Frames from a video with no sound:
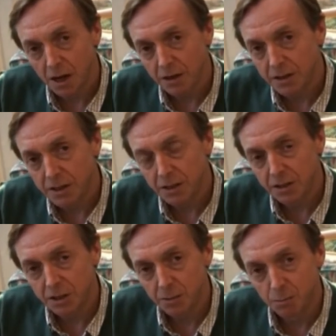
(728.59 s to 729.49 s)
and
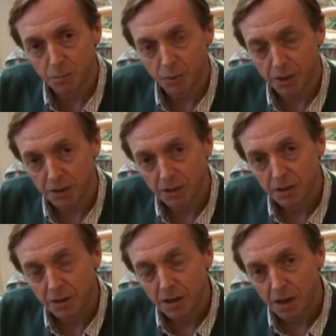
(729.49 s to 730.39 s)
he's simply
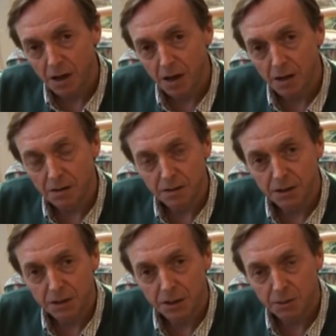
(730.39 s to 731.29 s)

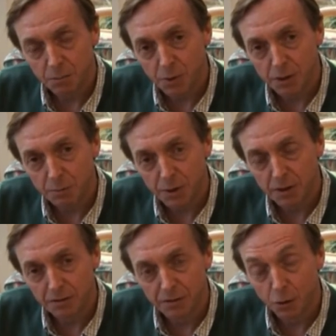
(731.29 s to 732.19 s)

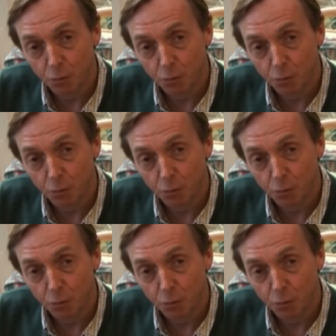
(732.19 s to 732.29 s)
been